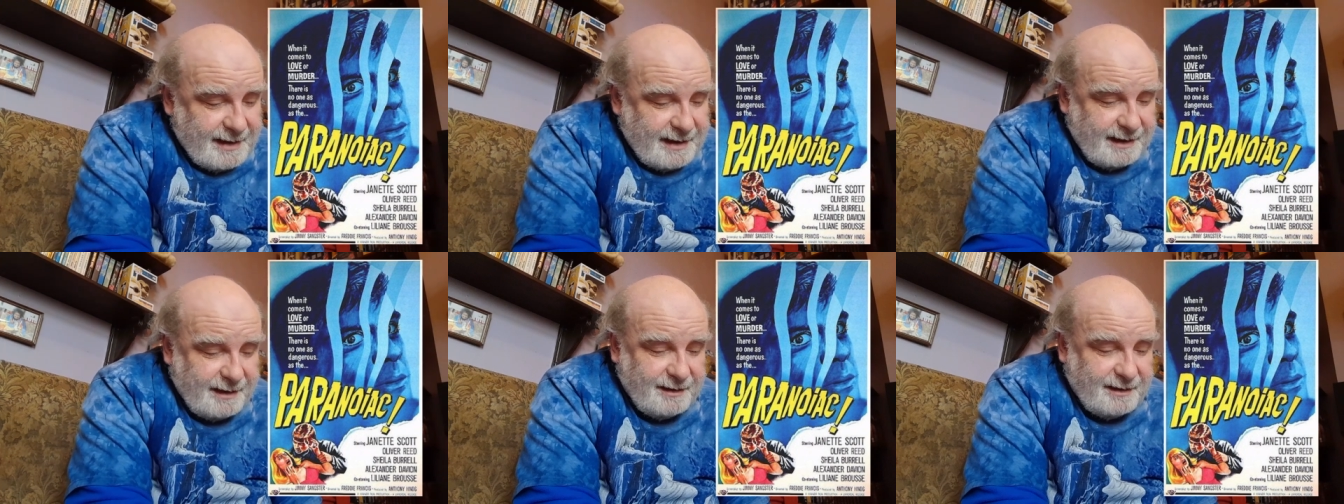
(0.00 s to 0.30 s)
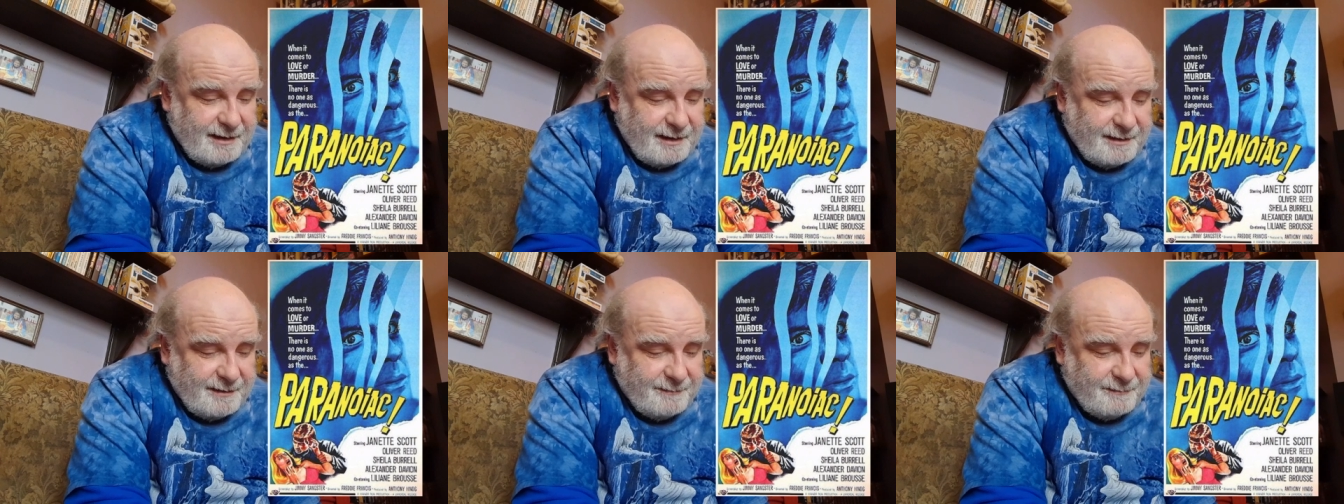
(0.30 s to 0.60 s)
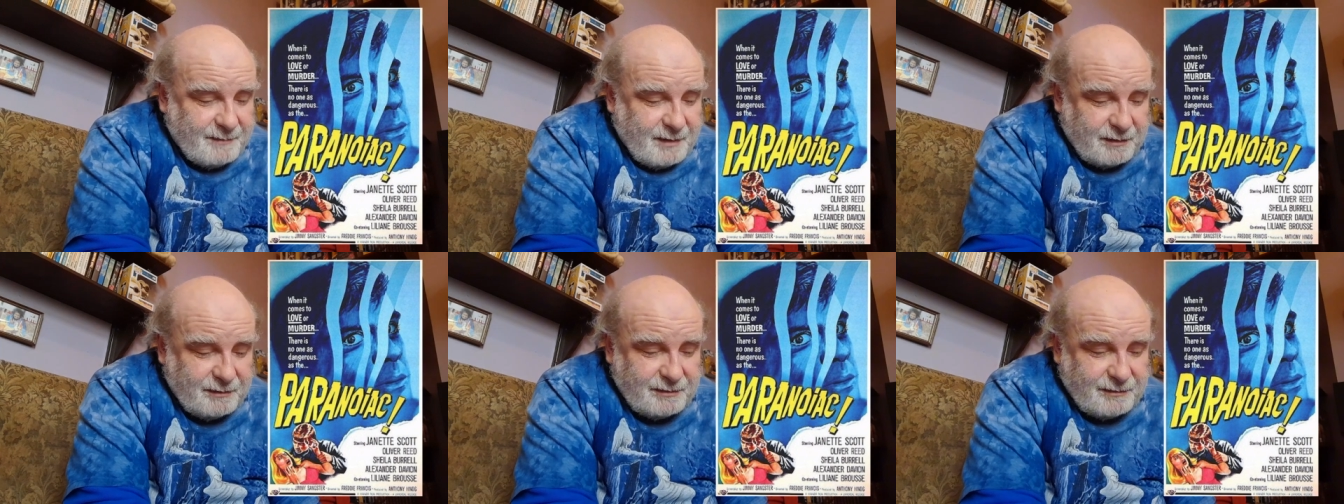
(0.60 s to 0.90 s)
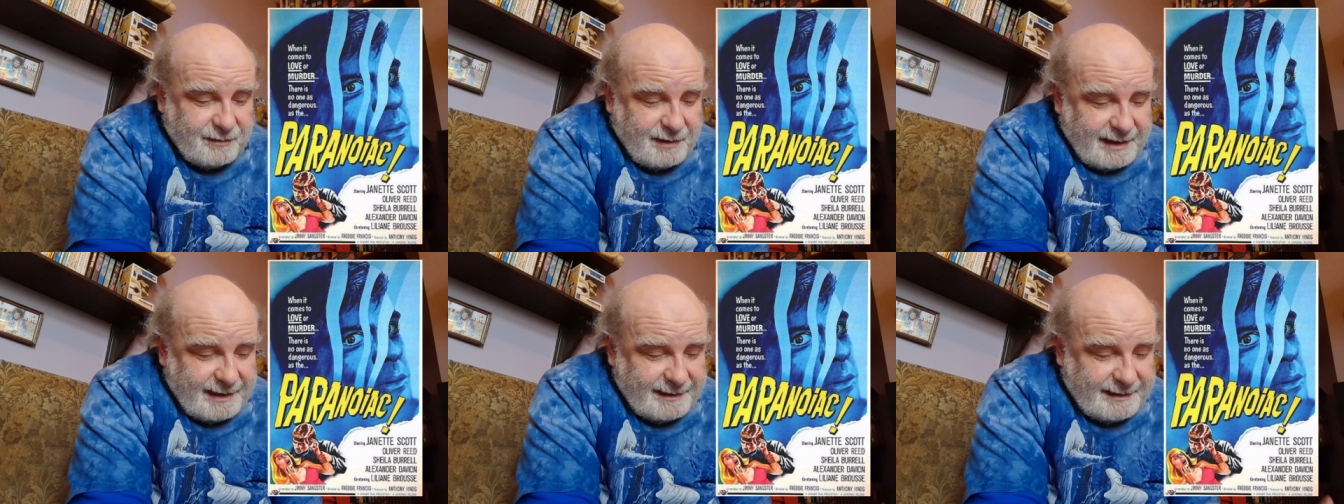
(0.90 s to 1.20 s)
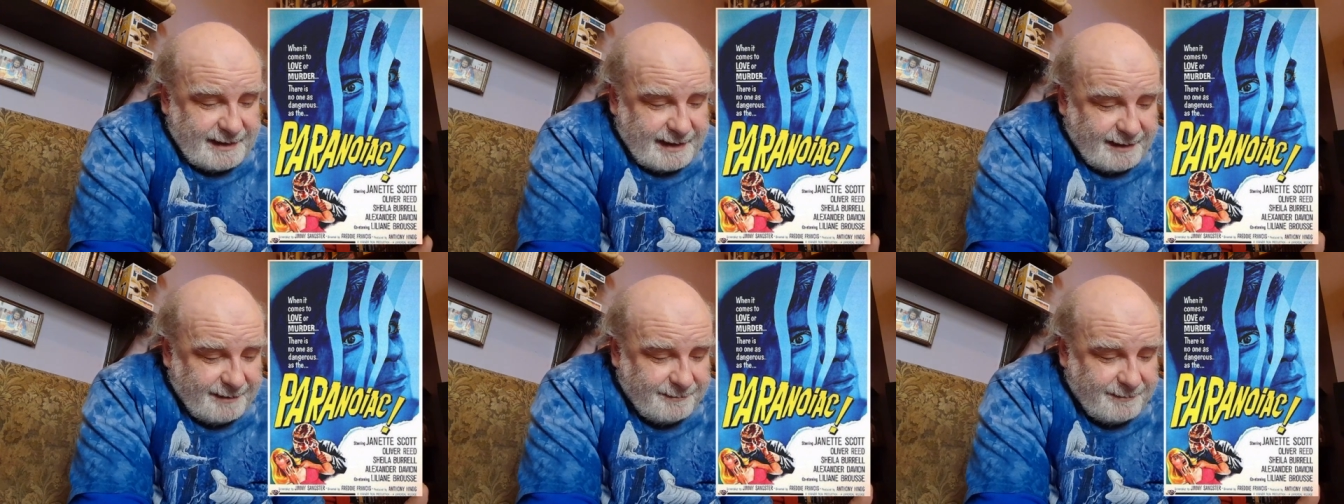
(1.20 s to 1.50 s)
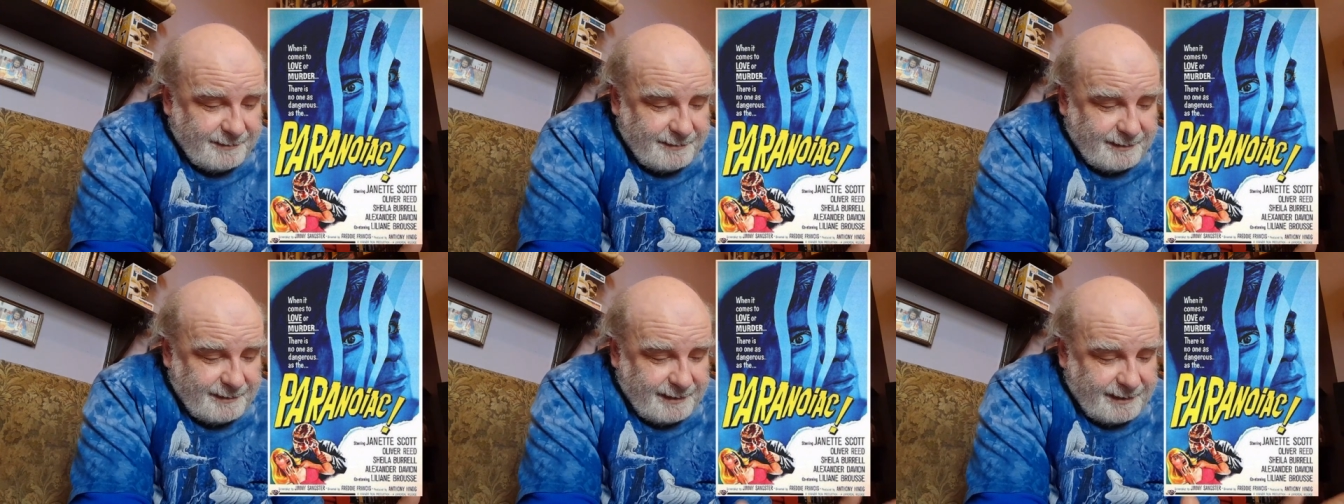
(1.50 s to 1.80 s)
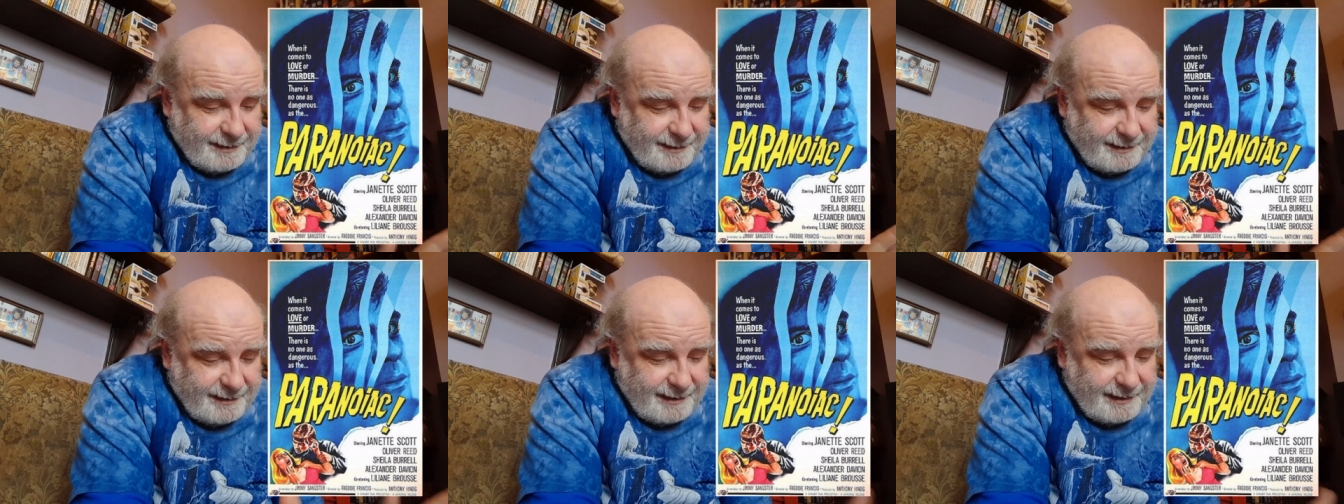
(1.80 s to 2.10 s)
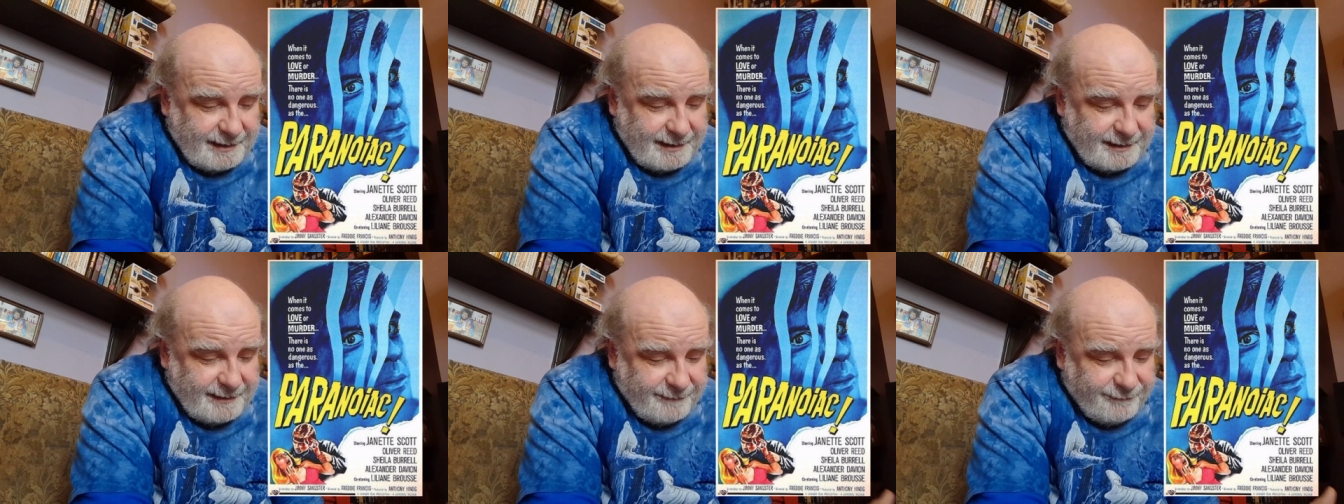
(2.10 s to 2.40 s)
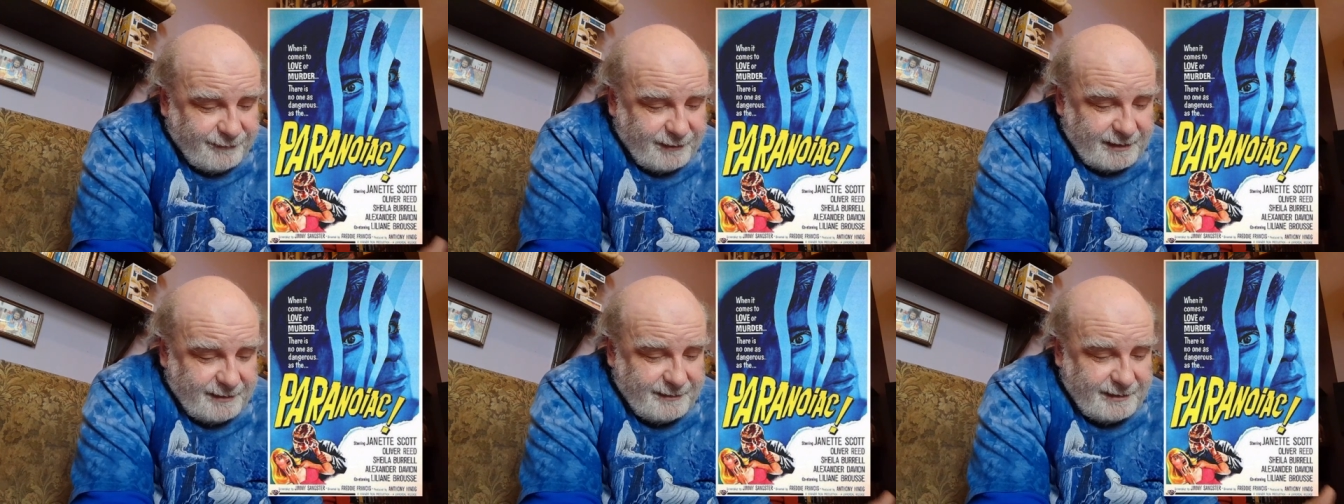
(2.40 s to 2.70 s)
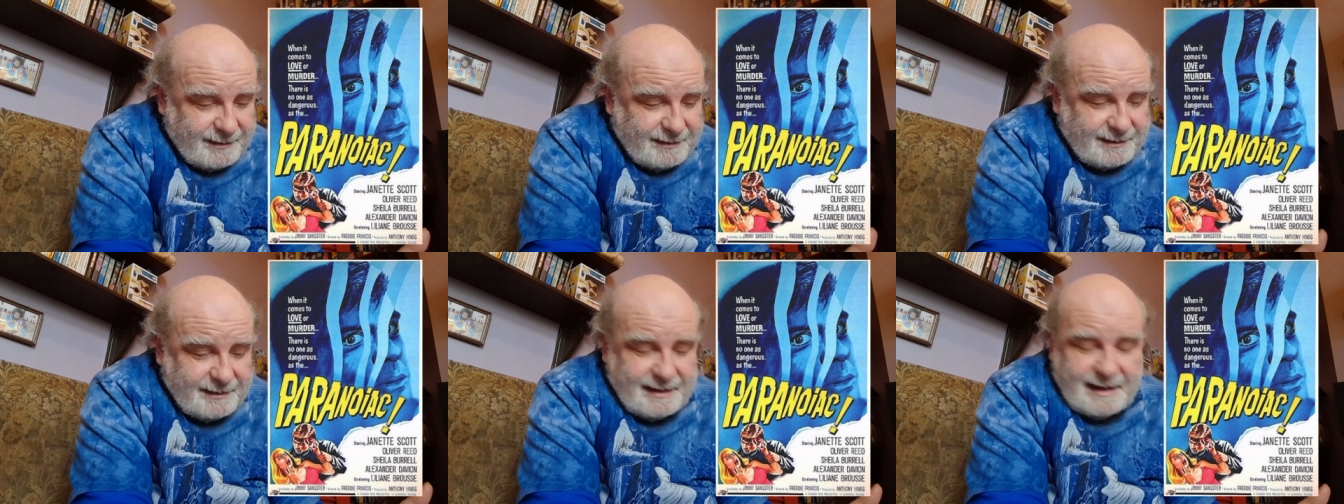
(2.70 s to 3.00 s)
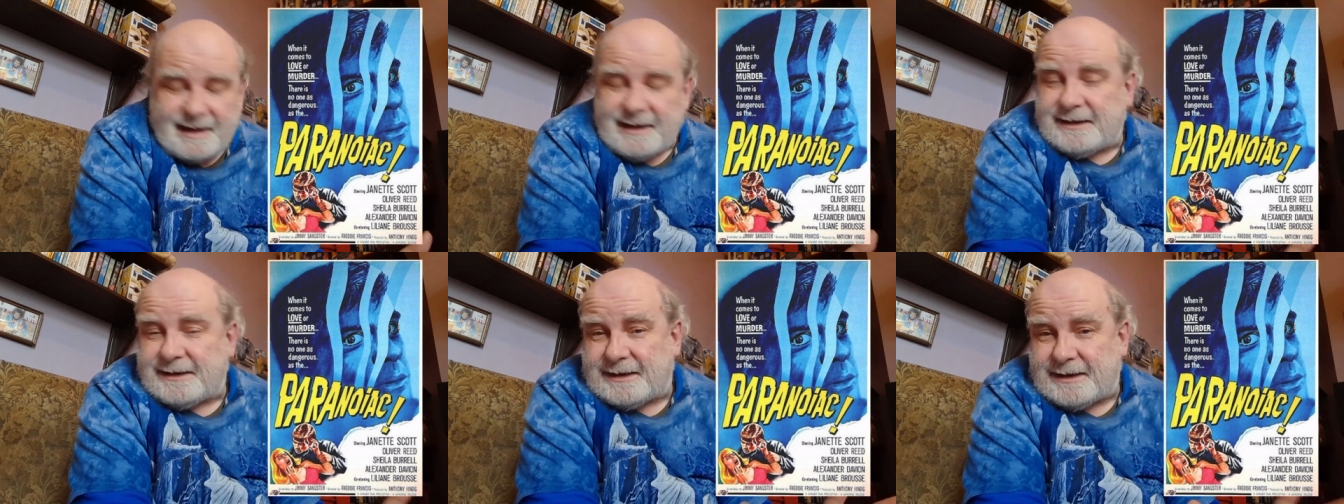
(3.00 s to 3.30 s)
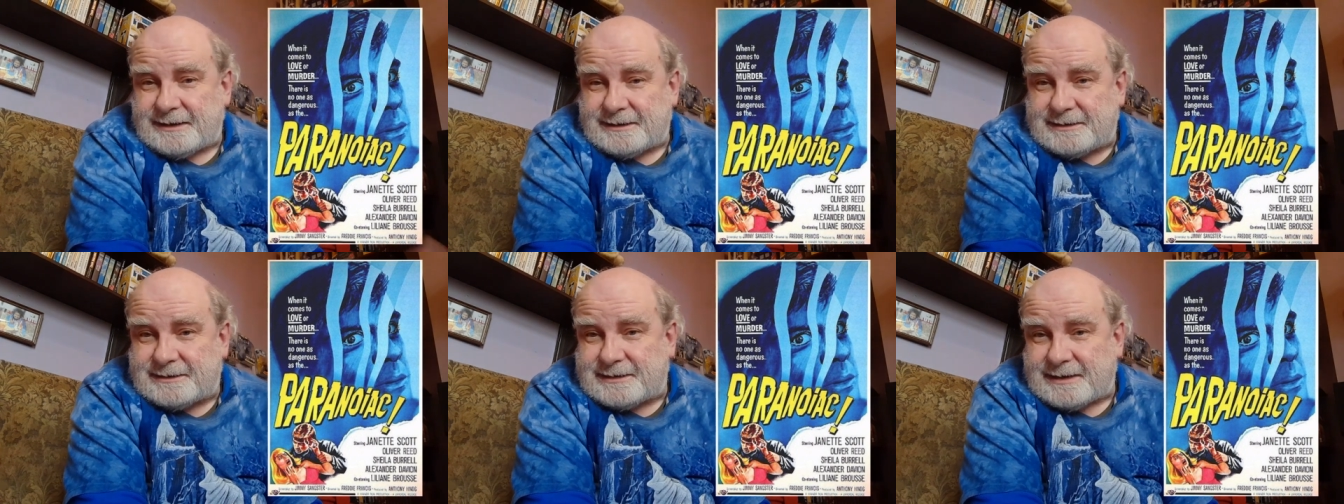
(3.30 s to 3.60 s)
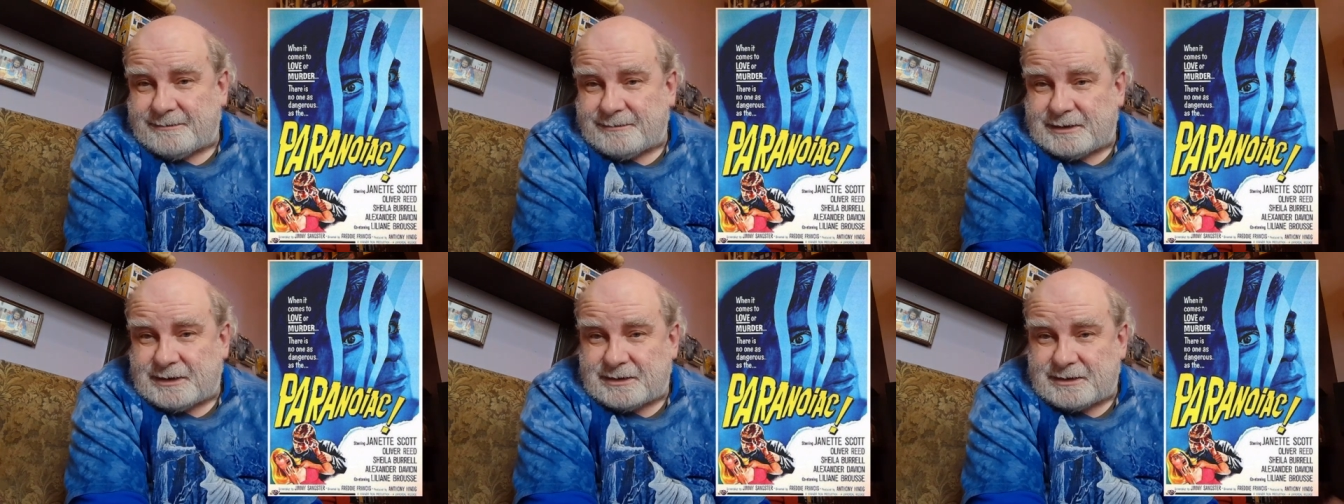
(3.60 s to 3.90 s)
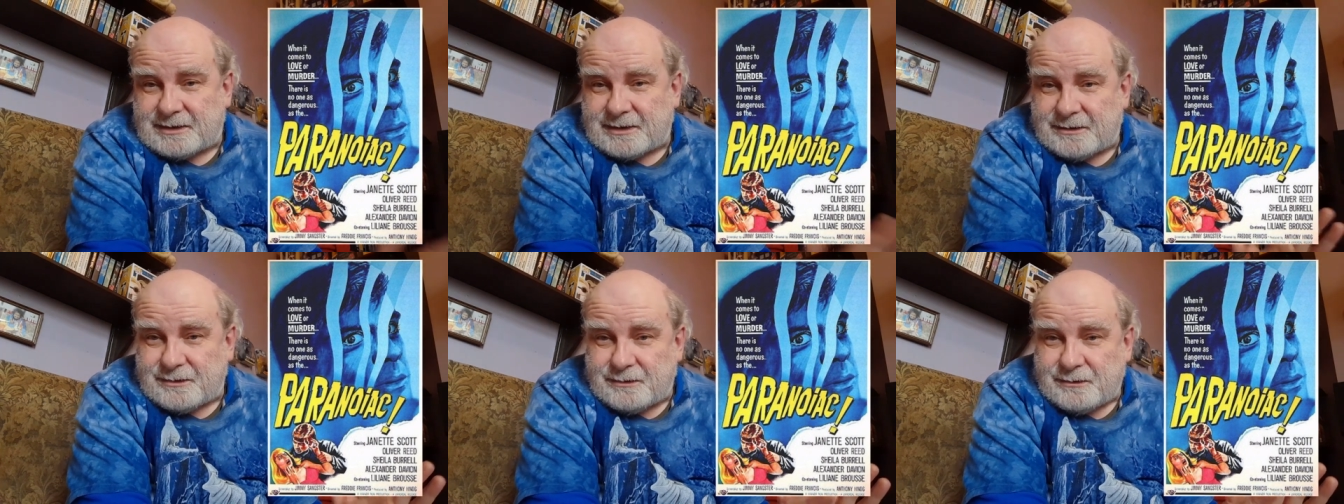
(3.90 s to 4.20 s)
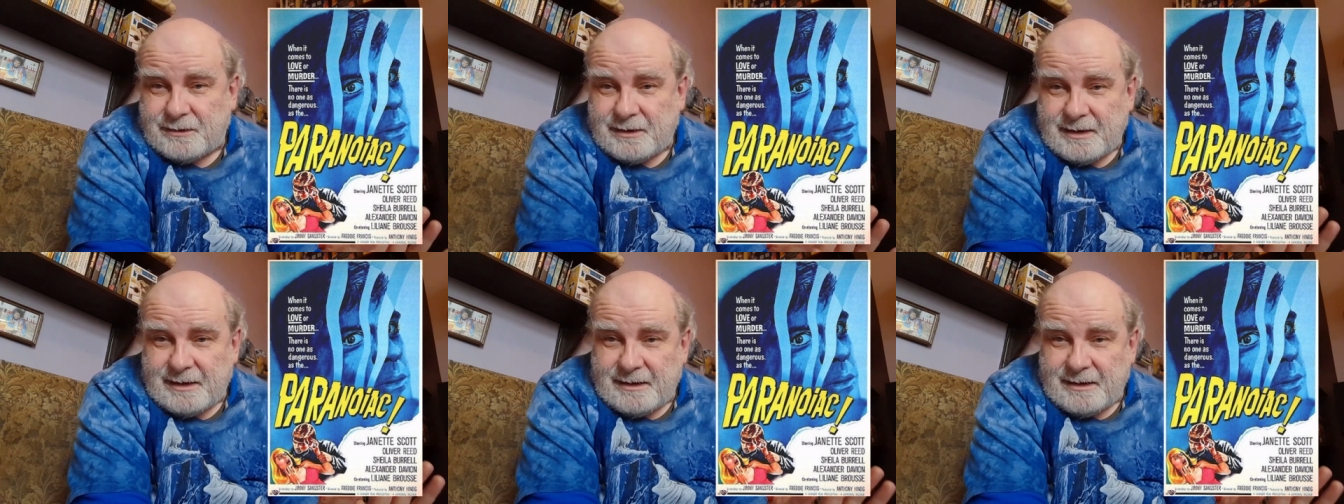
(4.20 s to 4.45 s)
And underrated Hammer, Fear in the Night, 1972.